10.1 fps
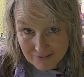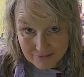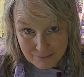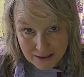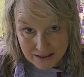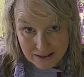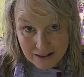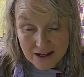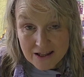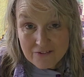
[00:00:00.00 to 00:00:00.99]

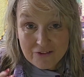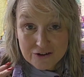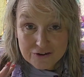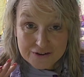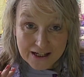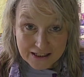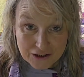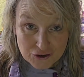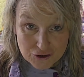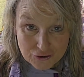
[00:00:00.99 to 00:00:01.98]
Minky. There's
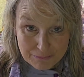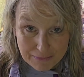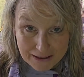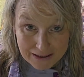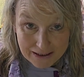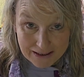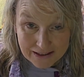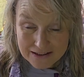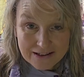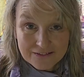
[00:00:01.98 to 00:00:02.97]
textured Minky.
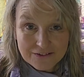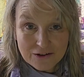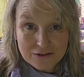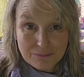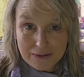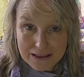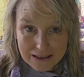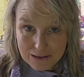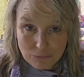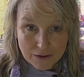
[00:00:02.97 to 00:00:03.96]
There's
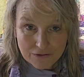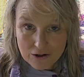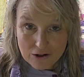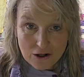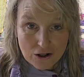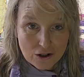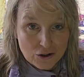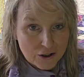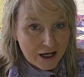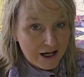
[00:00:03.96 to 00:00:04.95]
Minky with
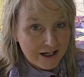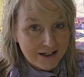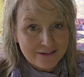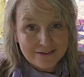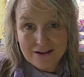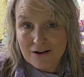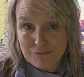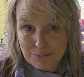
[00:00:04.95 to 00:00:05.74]
all kinds of